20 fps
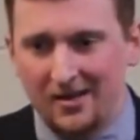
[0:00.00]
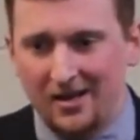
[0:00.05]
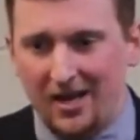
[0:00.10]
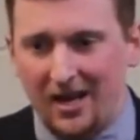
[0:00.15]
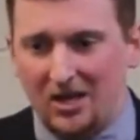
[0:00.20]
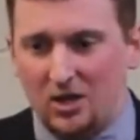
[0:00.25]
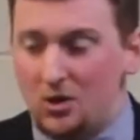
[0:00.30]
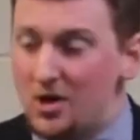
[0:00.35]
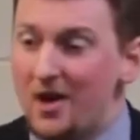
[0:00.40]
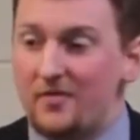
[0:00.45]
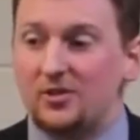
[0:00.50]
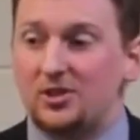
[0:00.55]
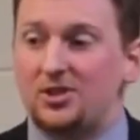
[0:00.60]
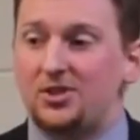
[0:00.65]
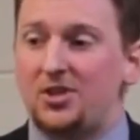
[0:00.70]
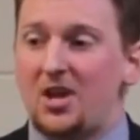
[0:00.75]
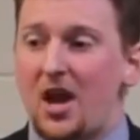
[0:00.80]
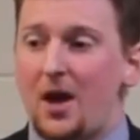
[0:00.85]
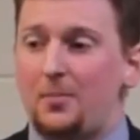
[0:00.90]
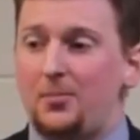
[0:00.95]
And you never
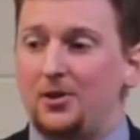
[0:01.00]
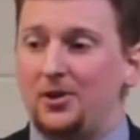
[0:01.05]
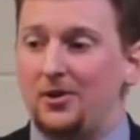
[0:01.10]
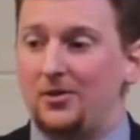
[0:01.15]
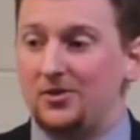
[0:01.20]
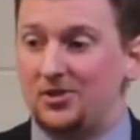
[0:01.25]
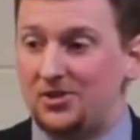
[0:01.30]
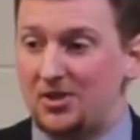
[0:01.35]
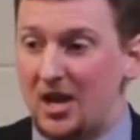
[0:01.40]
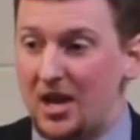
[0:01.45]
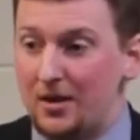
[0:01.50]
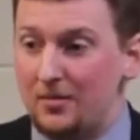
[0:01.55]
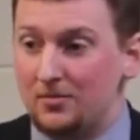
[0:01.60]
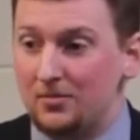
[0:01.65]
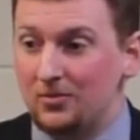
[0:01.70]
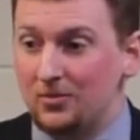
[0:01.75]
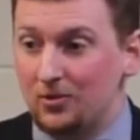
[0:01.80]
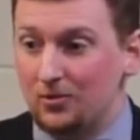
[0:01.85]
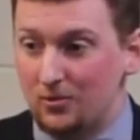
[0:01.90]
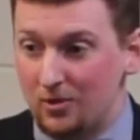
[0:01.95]
step into the
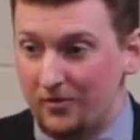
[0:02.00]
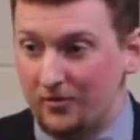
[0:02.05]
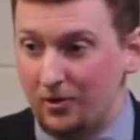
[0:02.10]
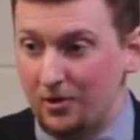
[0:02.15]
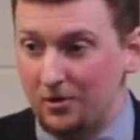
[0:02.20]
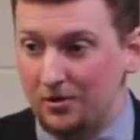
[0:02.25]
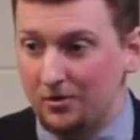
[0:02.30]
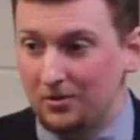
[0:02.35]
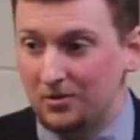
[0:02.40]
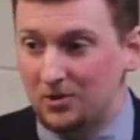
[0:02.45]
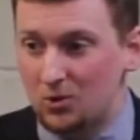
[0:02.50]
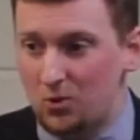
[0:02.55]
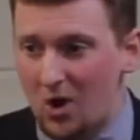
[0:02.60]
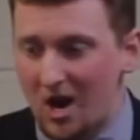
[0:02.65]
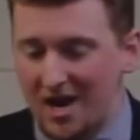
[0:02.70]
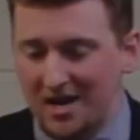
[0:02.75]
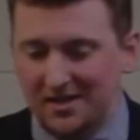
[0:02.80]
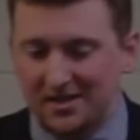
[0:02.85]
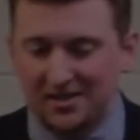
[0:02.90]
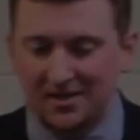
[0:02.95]
same river
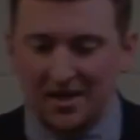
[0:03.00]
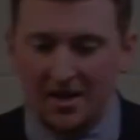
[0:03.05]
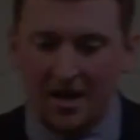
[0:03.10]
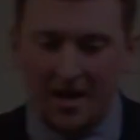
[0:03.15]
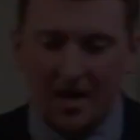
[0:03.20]
twice.